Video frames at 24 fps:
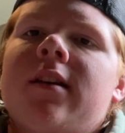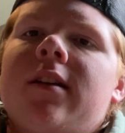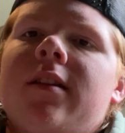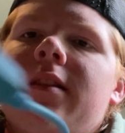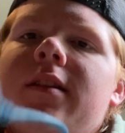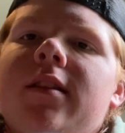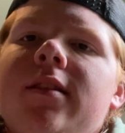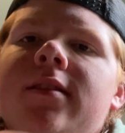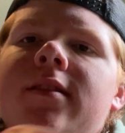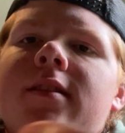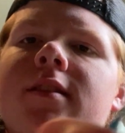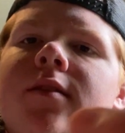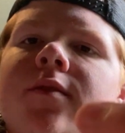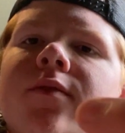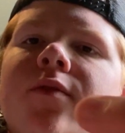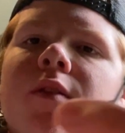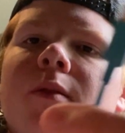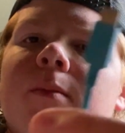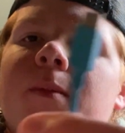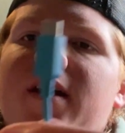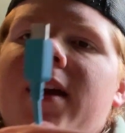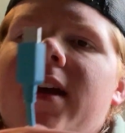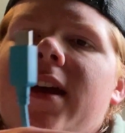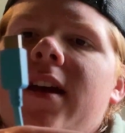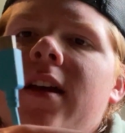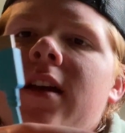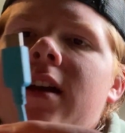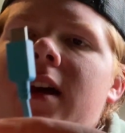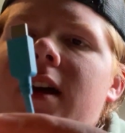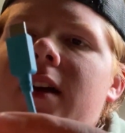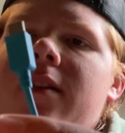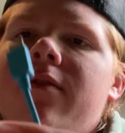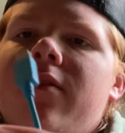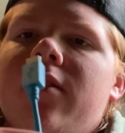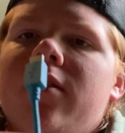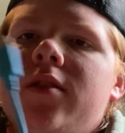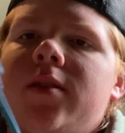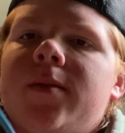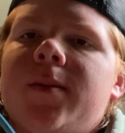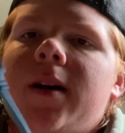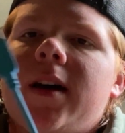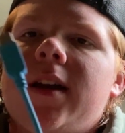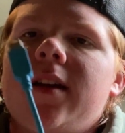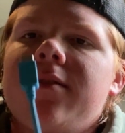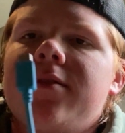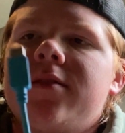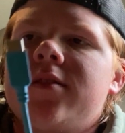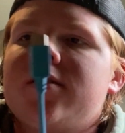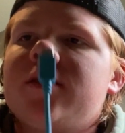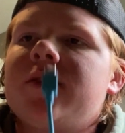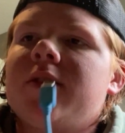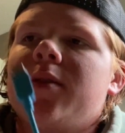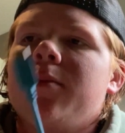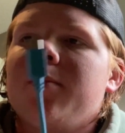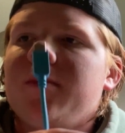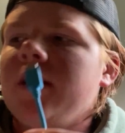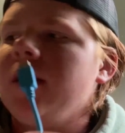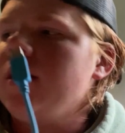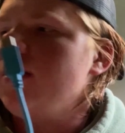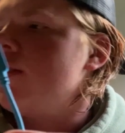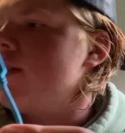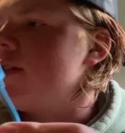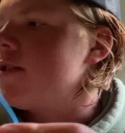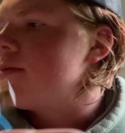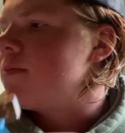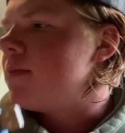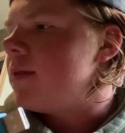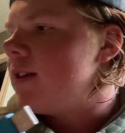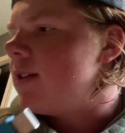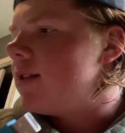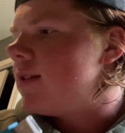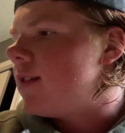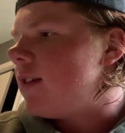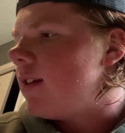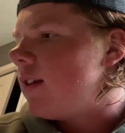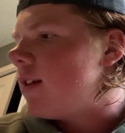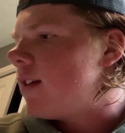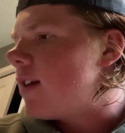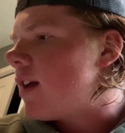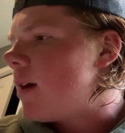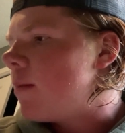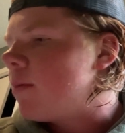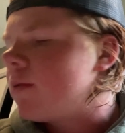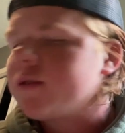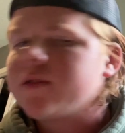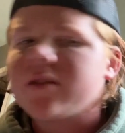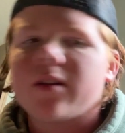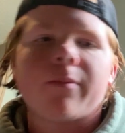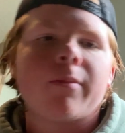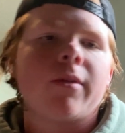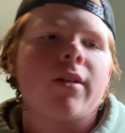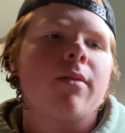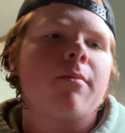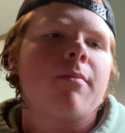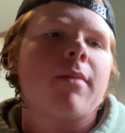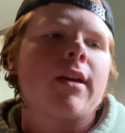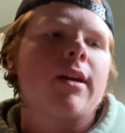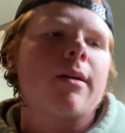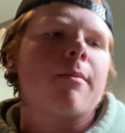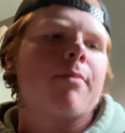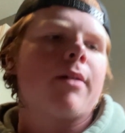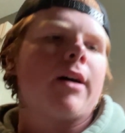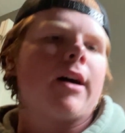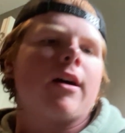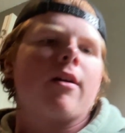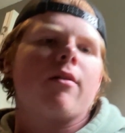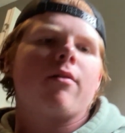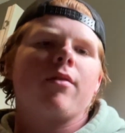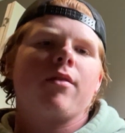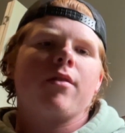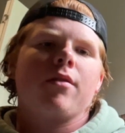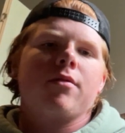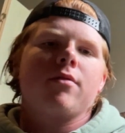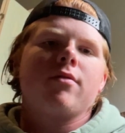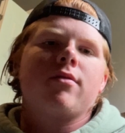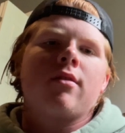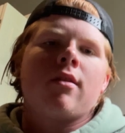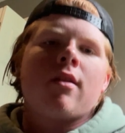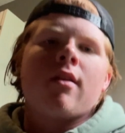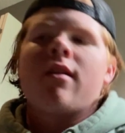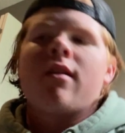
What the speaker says: This is for my headphones, so I have so many USB-C cables, so I'm gonna make a pile of those